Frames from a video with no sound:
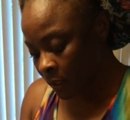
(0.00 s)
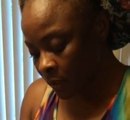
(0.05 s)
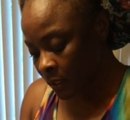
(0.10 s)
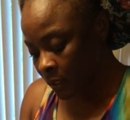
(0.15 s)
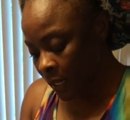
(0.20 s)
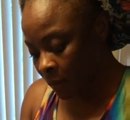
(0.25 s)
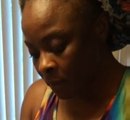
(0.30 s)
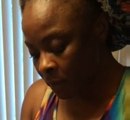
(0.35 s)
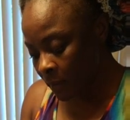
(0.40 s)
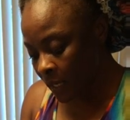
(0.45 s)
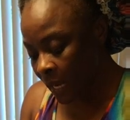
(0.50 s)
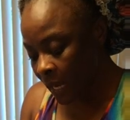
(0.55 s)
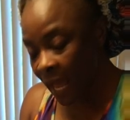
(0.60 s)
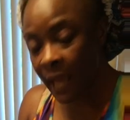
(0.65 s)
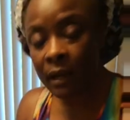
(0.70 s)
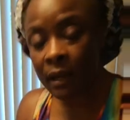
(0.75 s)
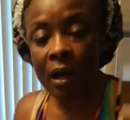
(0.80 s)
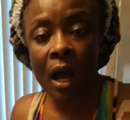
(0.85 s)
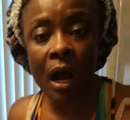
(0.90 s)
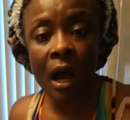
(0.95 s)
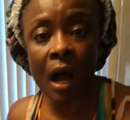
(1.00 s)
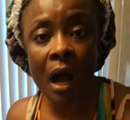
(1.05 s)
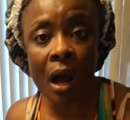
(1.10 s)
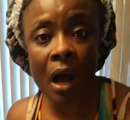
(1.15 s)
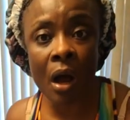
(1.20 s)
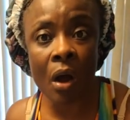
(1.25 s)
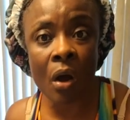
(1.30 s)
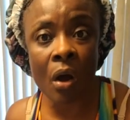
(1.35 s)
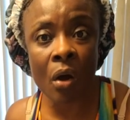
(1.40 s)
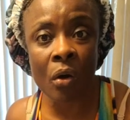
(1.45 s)
they'd be like,
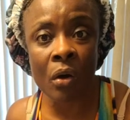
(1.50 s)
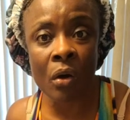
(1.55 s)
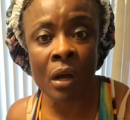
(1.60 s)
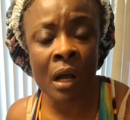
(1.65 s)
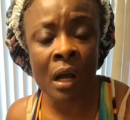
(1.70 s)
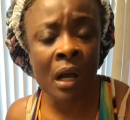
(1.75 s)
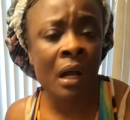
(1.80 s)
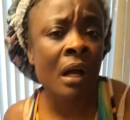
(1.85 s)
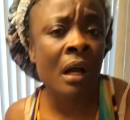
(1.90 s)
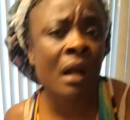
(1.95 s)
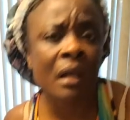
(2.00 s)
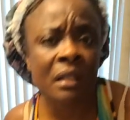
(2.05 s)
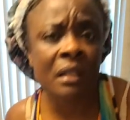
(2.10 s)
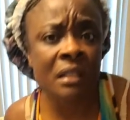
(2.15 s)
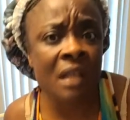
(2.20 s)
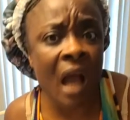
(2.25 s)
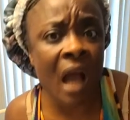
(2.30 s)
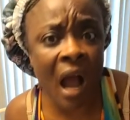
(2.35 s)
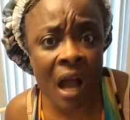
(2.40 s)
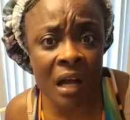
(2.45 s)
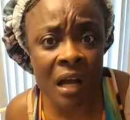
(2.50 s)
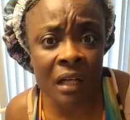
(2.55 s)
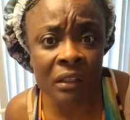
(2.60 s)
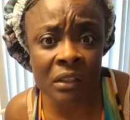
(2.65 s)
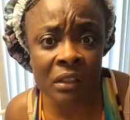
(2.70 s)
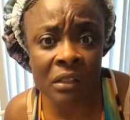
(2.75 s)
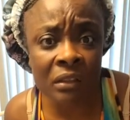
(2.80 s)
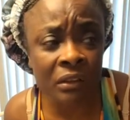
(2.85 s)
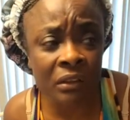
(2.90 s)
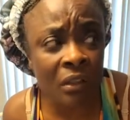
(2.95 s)
oh, y'all
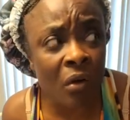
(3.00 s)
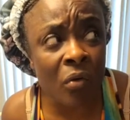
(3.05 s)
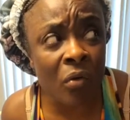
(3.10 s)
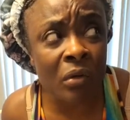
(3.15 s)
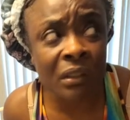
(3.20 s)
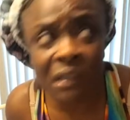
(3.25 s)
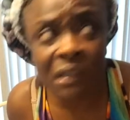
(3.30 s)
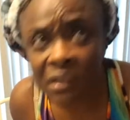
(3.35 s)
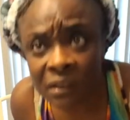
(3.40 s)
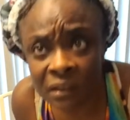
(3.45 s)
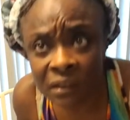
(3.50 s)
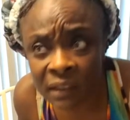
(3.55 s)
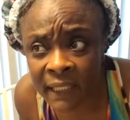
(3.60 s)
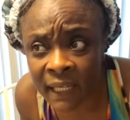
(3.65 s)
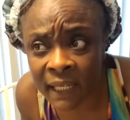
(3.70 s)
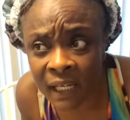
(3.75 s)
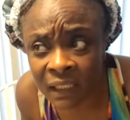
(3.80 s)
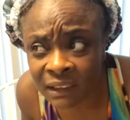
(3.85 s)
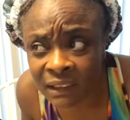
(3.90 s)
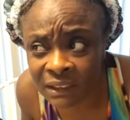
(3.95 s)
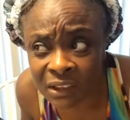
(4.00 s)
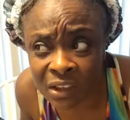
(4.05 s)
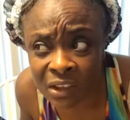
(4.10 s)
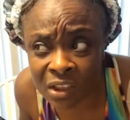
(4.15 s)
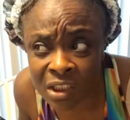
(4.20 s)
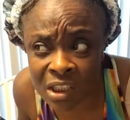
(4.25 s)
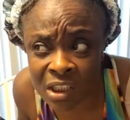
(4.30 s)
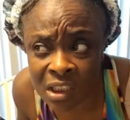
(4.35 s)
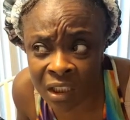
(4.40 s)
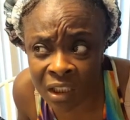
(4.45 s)
gonna look so good
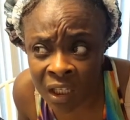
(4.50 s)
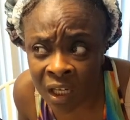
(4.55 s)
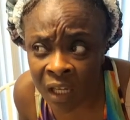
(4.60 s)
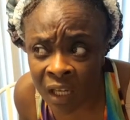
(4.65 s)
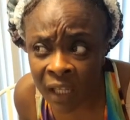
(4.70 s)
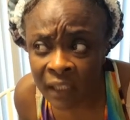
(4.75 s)
together.